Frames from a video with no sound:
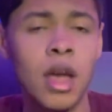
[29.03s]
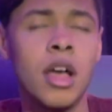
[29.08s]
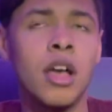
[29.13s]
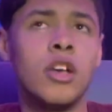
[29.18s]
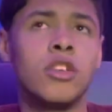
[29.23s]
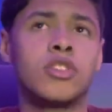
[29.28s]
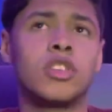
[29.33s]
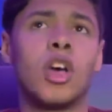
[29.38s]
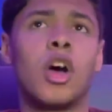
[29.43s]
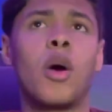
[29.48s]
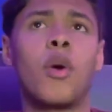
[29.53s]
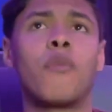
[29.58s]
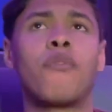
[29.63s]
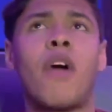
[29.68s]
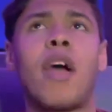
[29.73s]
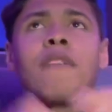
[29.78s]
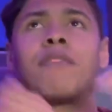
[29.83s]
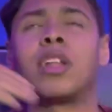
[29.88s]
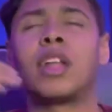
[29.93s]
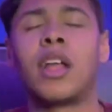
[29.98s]
So if I
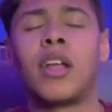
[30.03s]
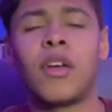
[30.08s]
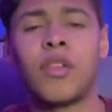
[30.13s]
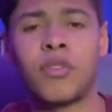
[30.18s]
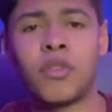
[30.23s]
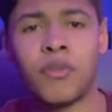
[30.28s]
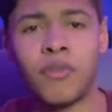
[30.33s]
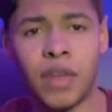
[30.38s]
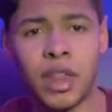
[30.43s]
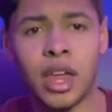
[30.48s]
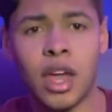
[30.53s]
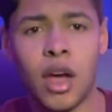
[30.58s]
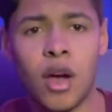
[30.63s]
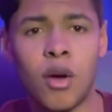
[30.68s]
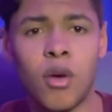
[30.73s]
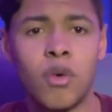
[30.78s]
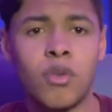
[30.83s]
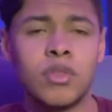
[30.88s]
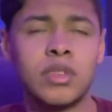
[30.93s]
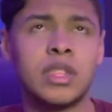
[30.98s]
have any other
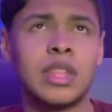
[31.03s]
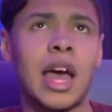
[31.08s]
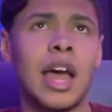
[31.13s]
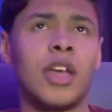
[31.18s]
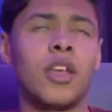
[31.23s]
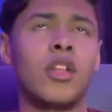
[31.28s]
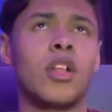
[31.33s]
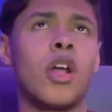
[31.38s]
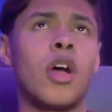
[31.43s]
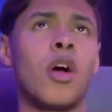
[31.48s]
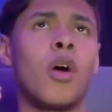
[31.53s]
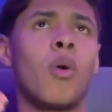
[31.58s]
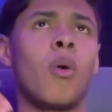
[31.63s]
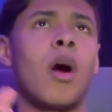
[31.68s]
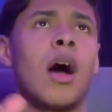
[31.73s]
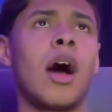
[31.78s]
videos that, you know, uh,